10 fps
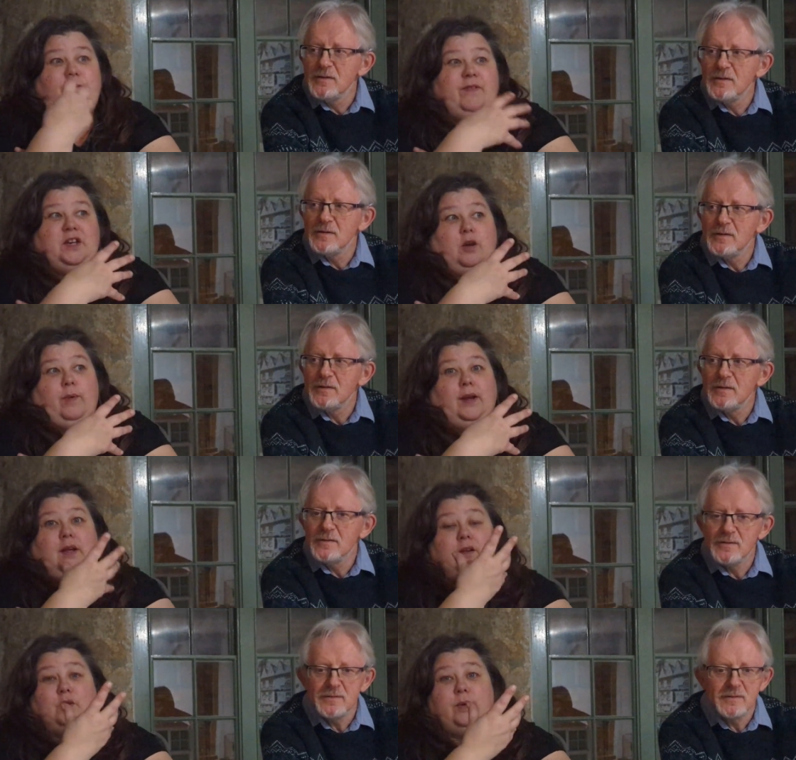Speaker 1: video in
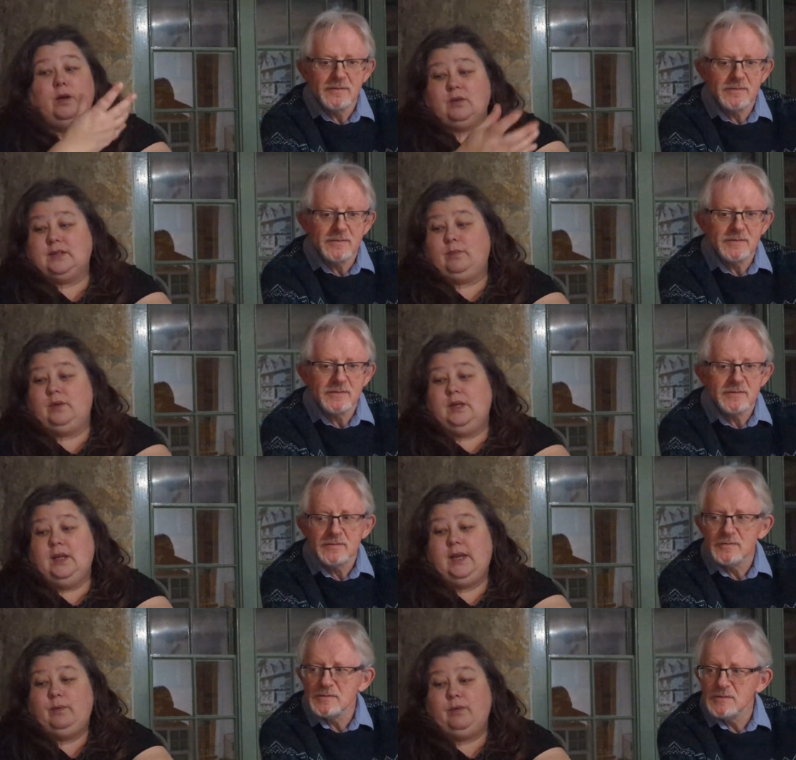it of doing it, because
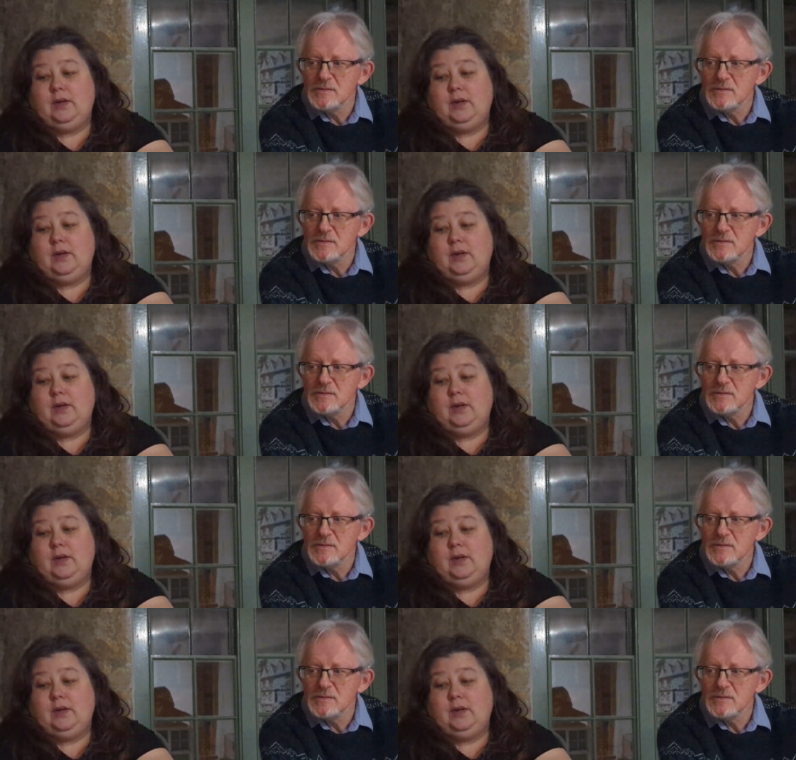it